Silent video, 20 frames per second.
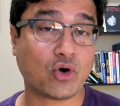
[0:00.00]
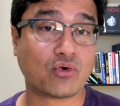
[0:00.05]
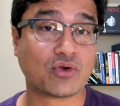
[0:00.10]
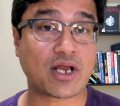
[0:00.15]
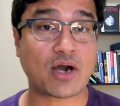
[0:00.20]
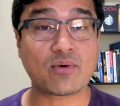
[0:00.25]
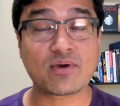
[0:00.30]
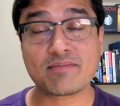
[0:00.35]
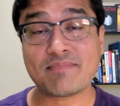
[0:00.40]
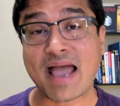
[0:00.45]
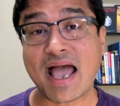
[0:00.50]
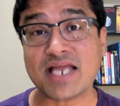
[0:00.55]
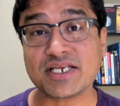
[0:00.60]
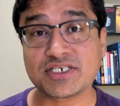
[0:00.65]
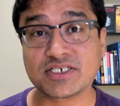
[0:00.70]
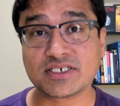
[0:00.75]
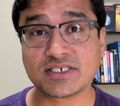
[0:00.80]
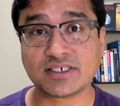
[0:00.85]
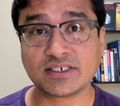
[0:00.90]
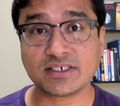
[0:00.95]
Now
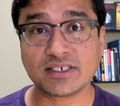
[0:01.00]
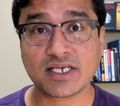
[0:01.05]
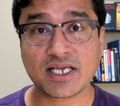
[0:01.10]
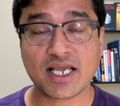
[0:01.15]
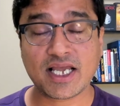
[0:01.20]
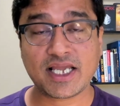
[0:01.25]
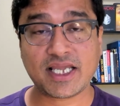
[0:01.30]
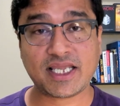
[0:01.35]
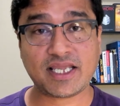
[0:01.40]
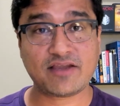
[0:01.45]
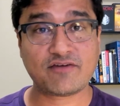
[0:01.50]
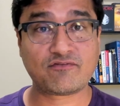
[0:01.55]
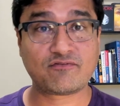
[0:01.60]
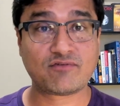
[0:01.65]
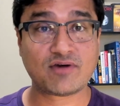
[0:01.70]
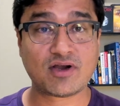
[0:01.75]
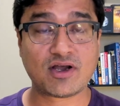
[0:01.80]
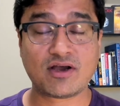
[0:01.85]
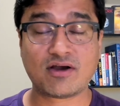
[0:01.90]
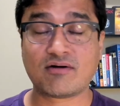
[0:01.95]
imagine if,
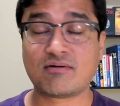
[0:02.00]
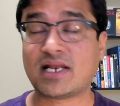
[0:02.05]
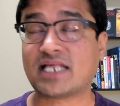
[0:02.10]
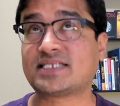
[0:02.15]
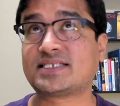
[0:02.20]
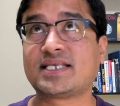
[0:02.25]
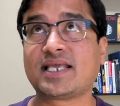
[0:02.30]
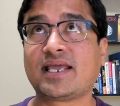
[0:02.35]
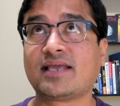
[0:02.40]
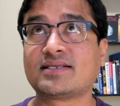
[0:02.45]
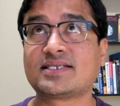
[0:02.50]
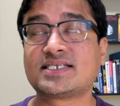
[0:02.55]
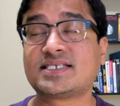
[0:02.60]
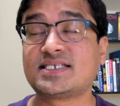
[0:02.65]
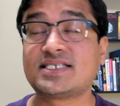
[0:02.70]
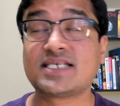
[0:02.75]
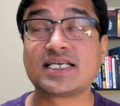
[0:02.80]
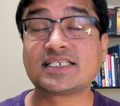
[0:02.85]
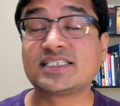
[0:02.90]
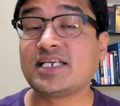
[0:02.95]
let's say
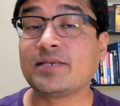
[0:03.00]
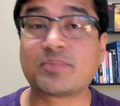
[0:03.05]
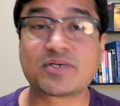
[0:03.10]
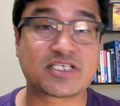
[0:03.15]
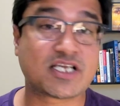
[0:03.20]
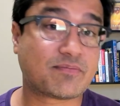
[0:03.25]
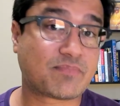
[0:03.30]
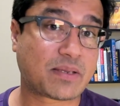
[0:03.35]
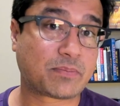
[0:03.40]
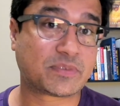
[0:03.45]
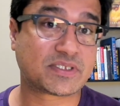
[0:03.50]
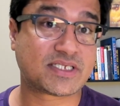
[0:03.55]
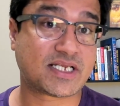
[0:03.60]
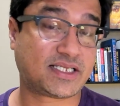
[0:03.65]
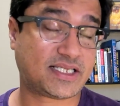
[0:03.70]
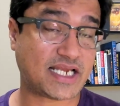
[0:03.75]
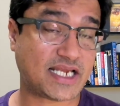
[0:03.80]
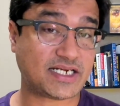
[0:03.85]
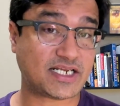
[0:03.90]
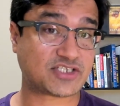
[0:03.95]
60% of people said
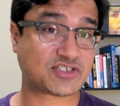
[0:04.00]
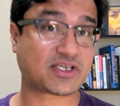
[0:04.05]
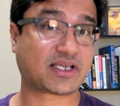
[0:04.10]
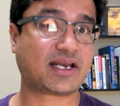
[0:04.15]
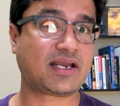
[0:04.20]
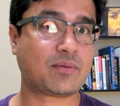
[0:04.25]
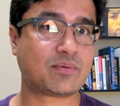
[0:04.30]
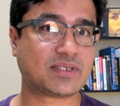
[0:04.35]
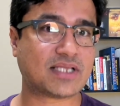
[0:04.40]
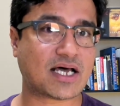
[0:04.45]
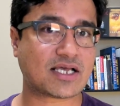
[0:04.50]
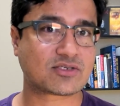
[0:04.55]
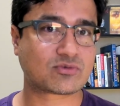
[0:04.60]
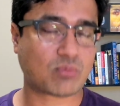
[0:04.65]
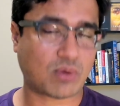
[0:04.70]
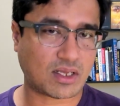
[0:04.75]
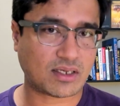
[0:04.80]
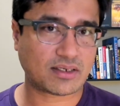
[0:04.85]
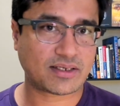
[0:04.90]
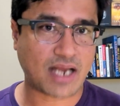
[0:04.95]
they disagree with us.
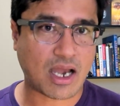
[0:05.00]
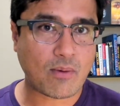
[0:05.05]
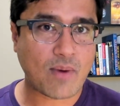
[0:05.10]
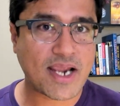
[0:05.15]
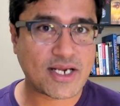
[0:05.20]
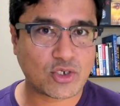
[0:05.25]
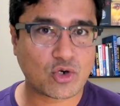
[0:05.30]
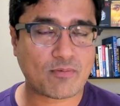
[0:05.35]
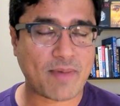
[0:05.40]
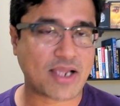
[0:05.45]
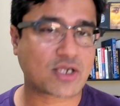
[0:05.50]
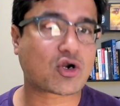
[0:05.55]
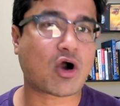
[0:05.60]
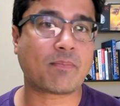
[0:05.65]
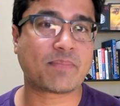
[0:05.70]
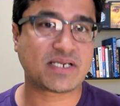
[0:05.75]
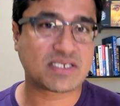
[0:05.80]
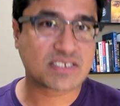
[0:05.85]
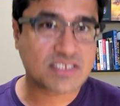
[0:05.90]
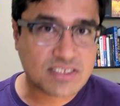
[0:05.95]
Well, now I know my
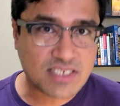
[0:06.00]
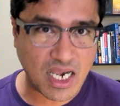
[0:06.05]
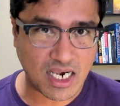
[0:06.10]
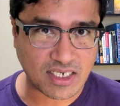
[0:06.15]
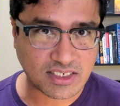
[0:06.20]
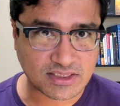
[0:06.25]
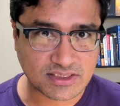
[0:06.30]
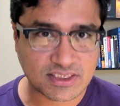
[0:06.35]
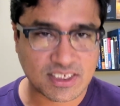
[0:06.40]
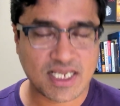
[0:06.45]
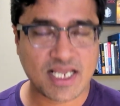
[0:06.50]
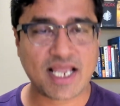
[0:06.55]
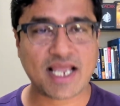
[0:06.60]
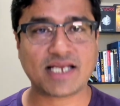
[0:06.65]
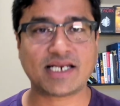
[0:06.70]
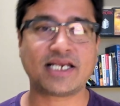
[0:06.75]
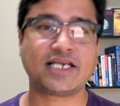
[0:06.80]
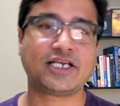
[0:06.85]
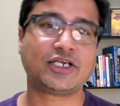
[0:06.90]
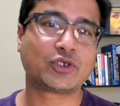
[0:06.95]
copy sucks and
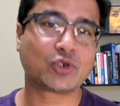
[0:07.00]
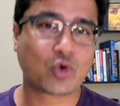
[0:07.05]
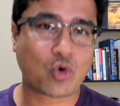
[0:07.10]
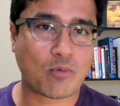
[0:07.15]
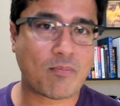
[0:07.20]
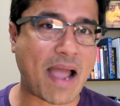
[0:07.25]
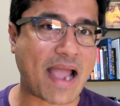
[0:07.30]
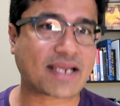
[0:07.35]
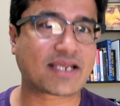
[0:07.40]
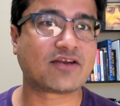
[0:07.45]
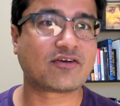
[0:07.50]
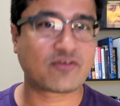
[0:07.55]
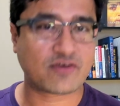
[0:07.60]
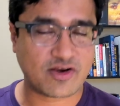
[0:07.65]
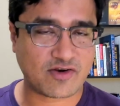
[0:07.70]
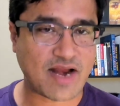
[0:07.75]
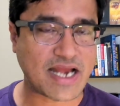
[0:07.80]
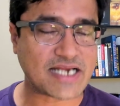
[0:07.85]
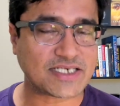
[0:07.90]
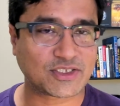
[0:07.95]
I need to go back and
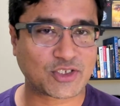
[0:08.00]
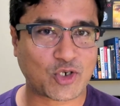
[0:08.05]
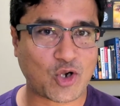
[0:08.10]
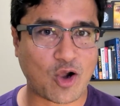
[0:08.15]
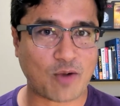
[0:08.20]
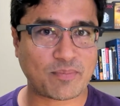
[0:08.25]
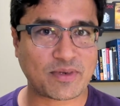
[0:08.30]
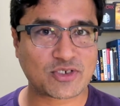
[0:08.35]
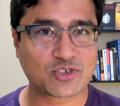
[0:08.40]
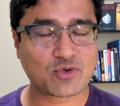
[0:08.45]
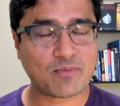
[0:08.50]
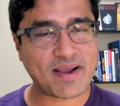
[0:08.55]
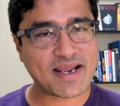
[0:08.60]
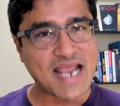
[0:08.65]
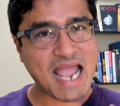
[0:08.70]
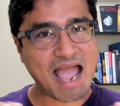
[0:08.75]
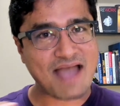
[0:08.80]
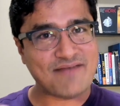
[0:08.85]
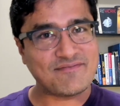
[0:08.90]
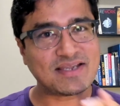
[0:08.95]
rewrite the copy. So by
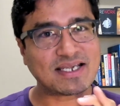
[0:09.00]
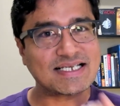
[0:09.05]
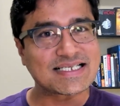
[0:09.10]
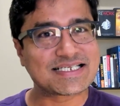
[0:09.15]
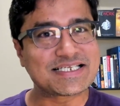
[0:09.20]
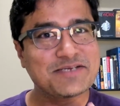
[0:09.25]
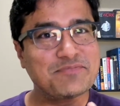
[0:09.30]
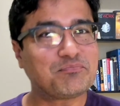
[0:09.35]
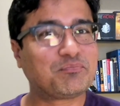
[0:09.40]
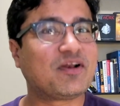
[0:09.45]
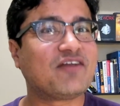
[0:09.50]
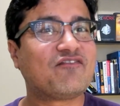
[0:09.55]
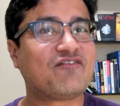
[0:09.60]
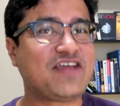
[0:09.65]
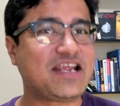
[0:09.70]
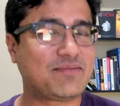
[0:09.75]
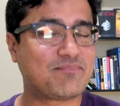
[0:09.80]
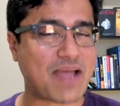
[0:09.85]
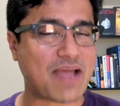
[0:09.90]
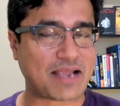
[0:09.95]
having a simple
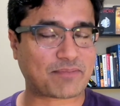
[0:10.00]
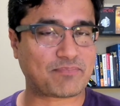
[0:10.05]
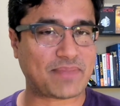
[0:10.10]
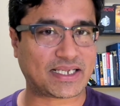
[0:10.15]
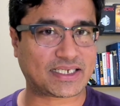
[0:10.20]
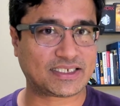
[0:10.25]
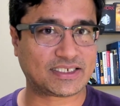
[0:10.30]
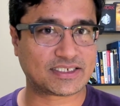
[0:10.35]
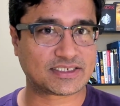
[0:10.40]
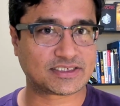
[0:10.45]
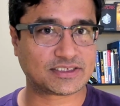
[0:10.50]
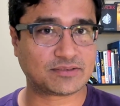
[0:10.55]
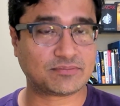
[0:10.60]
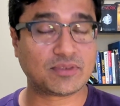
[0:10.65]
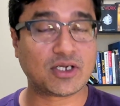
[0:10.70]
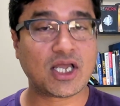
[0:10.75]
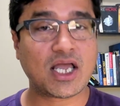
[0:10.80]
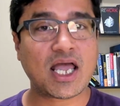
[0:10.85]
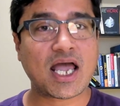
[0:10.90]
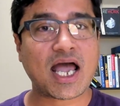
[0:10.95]
feedback mechanism,
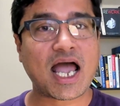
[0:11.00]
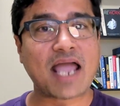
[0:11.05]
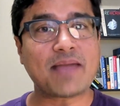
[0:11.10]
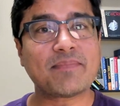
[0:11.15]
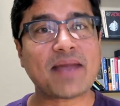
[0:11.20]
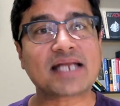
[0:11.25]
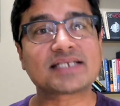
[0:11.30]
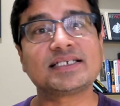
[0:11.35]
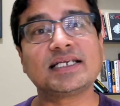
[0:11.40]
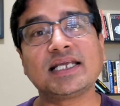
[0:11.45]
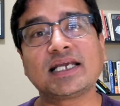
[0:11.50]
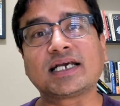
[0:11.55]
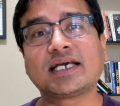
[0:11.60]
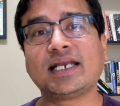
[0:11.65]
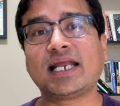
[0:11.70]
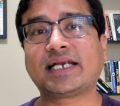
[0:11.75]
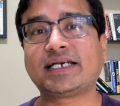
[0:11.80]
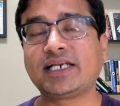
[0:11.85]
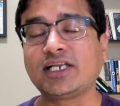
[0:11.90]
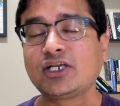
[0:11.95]
I'm actually
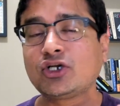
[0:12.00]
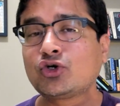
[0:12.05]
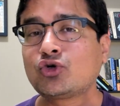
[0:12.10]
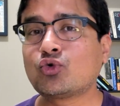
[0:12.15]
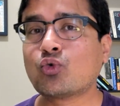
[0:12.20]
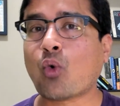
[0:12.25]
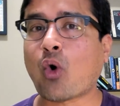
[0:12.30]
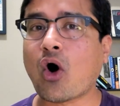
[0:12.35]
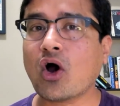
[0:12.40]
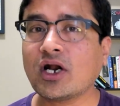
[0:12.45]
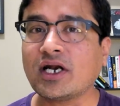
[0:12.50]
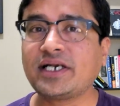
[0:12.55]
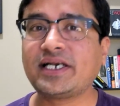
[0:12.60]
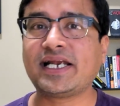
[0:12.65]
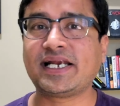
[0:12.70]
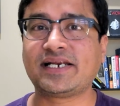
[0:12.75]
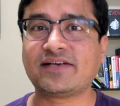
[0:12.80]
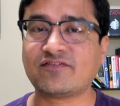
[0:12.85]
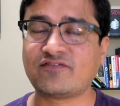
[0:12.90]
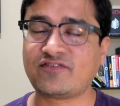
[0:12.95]
collecting
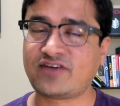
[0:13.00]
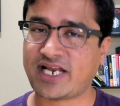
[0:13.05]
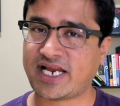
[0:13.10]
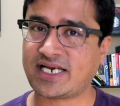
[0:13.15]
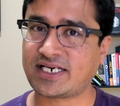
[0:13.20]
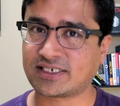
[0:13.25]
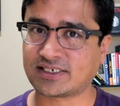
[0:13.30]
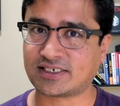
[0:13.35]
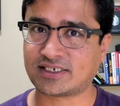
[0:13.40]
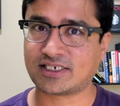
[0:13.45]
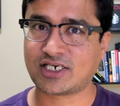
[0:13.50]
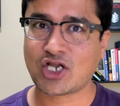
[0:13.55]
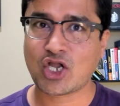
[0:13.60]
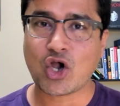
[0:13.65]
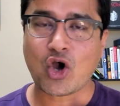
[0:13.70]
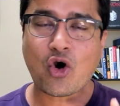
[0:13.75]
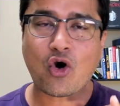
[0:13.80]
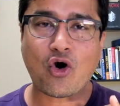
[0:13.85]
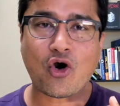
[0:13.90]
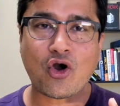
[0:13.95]
qualitative data
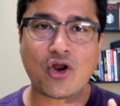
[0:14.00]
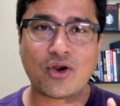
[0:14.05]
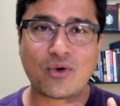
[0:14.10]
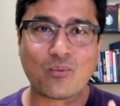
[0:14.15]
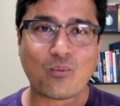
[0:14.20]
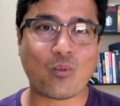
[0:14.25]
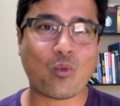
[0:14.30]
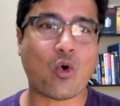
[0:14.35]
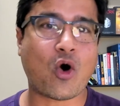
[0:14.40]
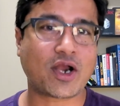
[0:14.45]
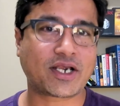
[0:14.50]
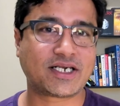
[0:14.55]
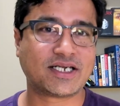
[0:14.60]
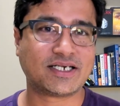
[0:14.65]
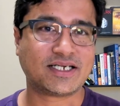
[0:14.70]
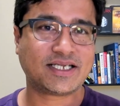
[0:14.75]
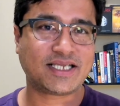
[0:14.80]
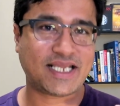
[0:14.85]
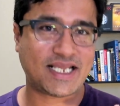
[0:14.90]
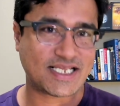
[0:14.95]
on what
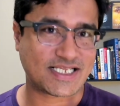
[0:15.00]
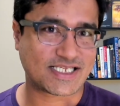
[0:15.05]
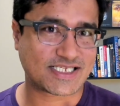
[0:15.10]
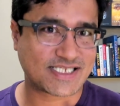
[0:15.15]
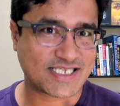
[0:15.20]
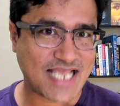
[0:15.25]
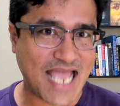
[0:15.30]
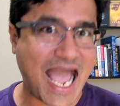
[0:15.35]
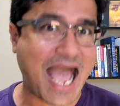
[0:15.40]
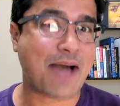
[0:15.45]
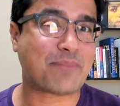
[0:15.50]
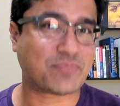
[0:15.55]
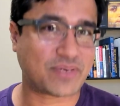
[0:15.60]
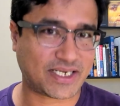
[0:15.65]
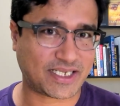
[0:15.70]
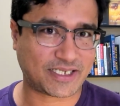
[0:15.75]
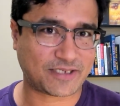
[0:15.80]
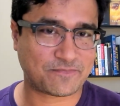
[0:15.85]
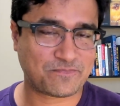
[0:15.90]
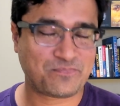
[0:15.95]
is
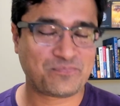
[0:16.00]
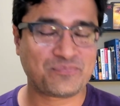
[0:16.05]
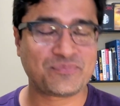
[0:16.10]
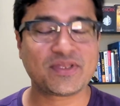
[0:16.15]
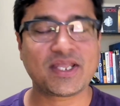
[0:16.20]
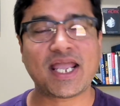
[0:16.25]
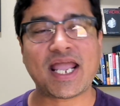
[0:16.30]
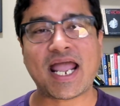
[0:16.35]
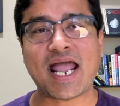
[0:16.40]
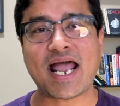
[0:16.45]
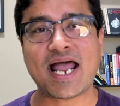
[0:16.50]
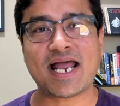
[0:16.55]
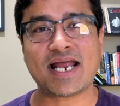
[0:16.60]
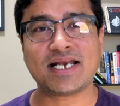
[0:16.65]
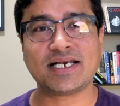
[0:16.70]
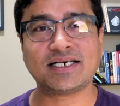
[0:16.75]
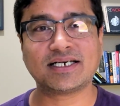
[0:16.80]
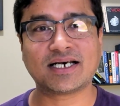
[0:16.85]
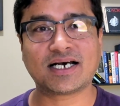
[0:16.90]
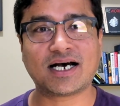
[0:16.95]
happening
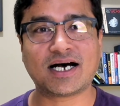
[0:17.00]
and